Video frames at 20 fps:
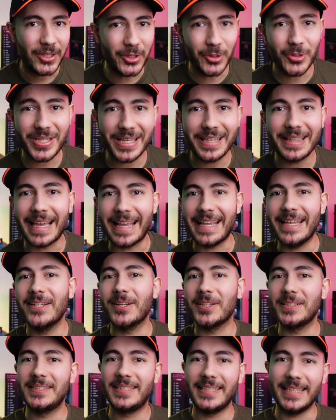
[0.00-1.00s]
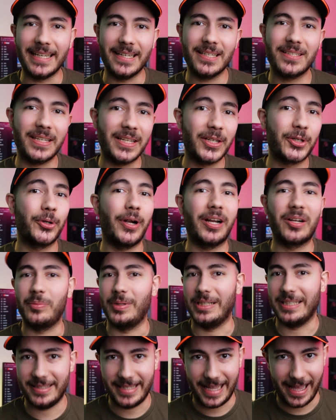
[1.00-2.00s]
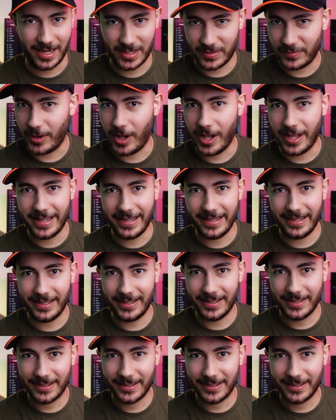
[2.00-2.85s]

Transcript: using the E90 is incredibly satisfying.